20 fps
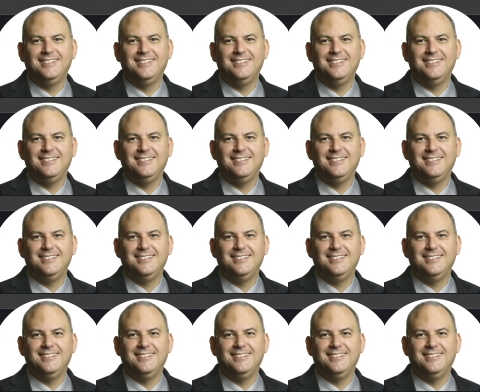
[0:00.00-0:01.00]

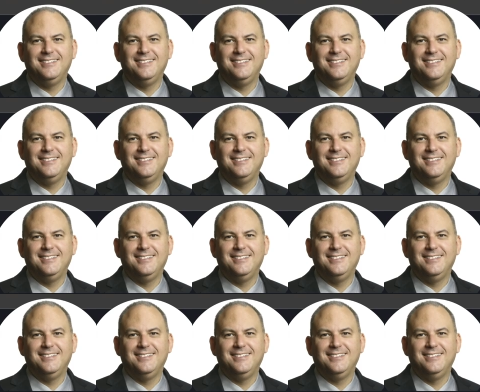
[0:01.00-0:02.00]

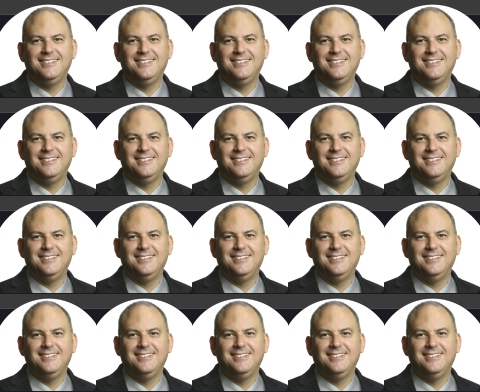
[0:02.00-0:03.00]

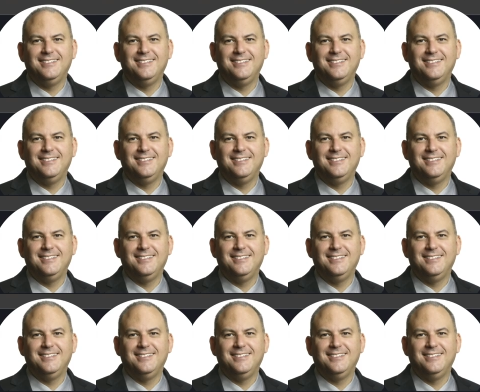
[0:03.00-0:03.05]
The face doesn't move, so there is nothing to read.